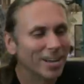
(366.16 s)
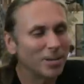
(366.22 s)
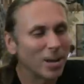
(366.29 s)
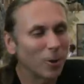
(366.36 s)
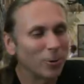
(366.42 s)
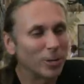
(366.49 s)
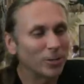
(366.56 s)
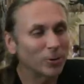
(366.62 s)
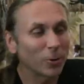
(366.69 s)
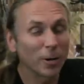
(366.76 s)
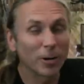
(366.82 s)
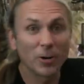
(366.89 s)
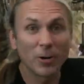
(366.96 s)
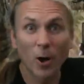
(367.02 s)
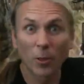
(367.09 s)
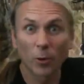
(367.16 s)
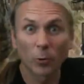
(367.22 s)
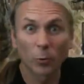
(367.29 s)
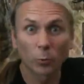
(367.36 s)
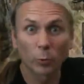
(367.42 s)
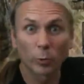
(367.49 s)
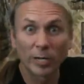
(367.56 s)
Now these are
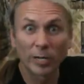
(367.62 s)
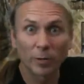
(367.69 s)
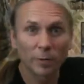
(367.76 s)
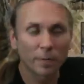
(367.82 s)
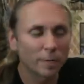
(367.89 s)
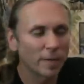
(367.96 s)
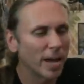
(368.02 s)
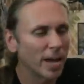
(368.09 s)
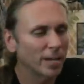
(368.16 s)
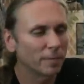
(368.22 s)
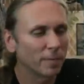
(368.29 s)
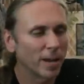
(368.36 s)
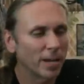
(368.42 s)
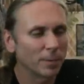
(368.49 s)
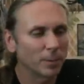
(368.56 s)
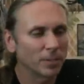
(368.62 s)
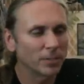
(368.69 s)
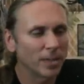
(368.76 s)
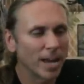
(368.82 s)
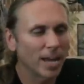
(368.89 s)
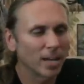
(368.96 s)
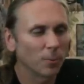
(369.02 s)
another rear fang
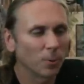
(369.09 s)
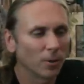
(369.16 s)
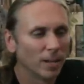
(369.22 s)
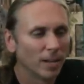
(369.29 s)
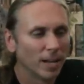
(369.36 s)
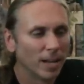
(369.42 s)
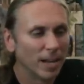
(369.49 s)
venomous animal,